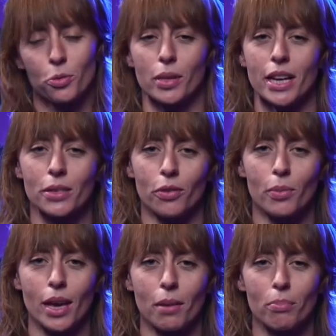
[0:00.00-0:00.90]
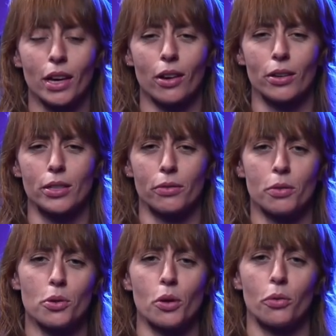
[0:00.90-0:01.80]
place for me because of the
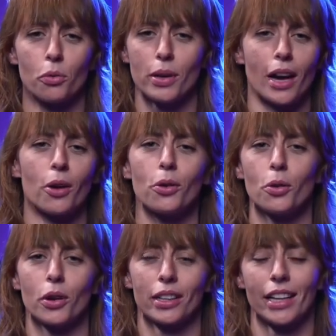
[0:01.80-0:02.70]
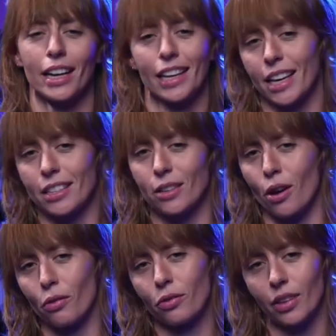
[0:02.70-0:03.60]
beautiful piano hook that kicks it
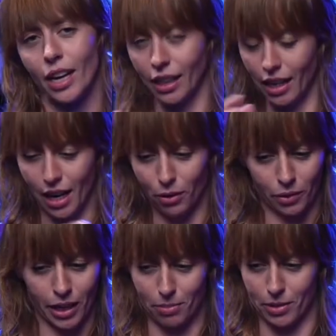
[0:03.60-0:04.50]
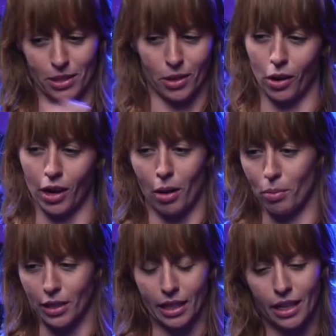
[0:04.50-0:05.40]
off and kind of keeps the song
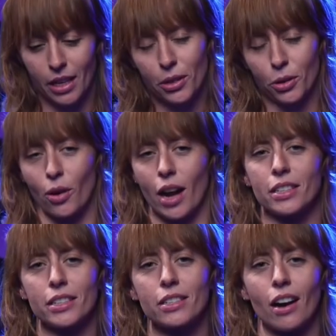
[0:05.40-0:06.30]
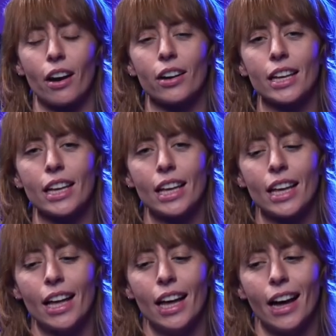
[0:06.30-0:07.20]
company throughout its entirety.
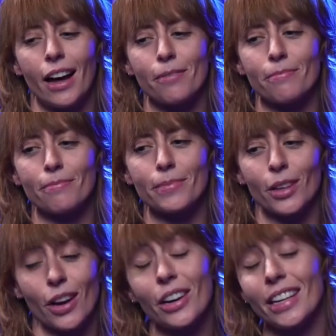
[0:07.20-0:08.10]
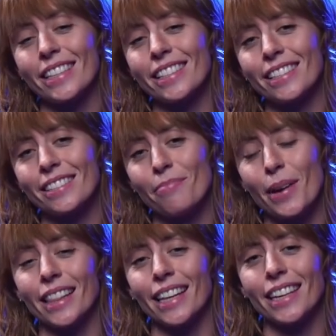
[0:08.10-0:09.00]
So here it is,
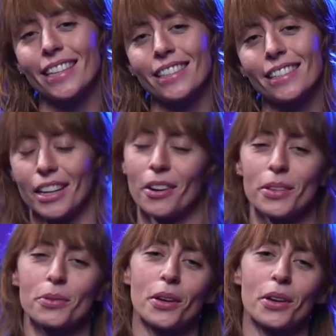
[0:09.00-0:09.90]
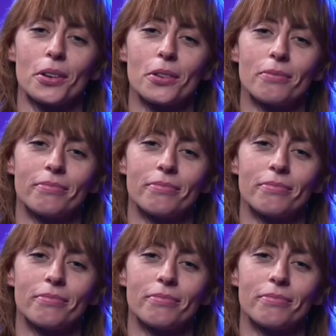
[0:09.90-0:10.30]
Ben Lee's Cigarettes Will Kill You.